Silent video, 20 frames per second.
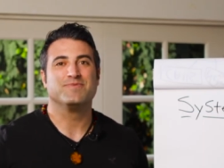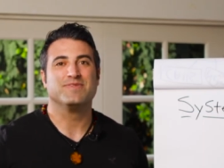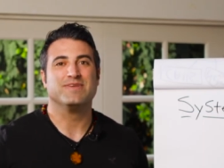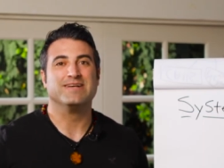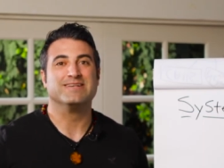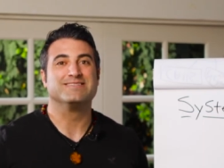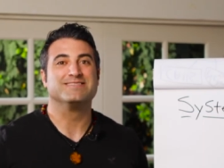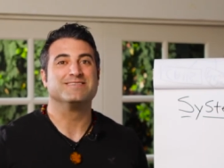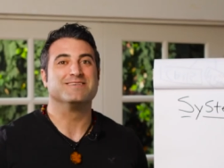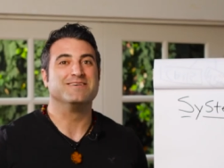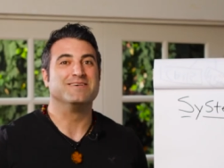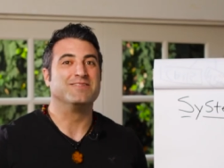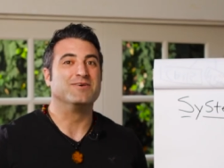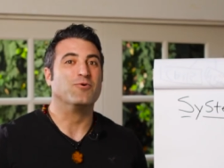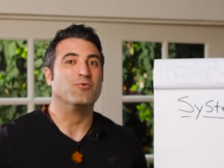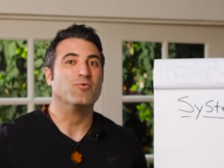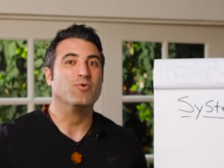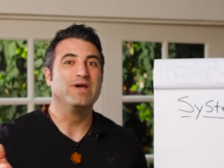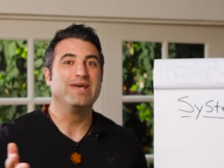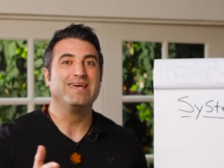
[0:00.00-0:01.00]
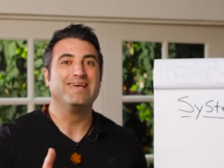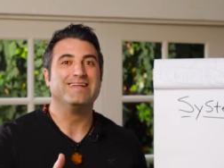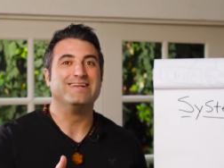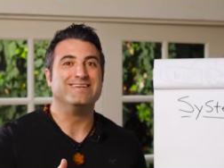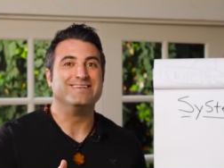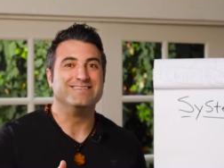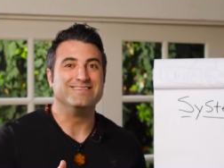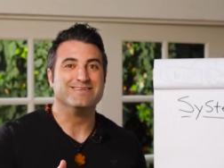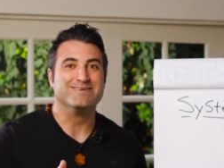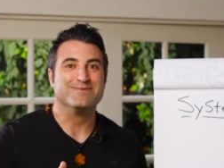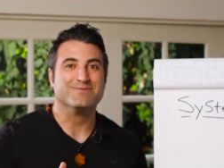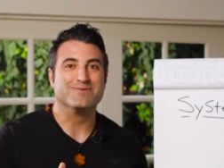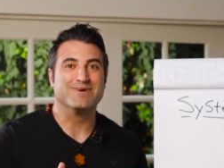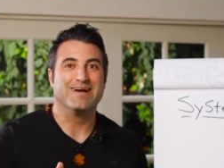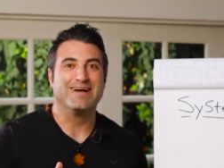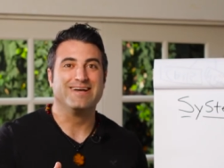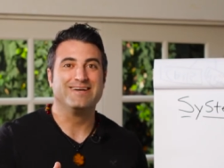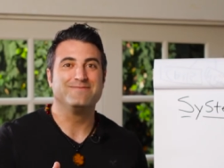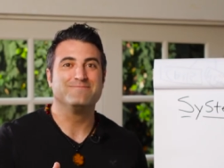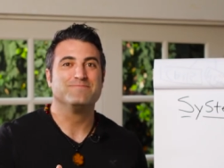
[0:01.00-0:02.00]
It's the wind,
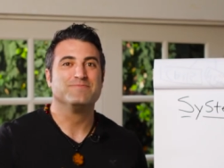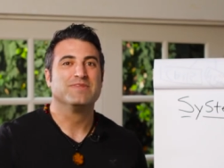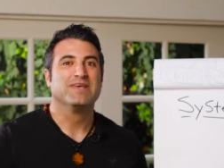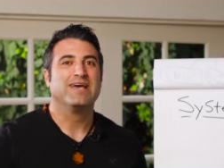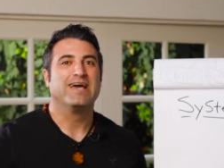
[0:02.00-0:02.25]
right?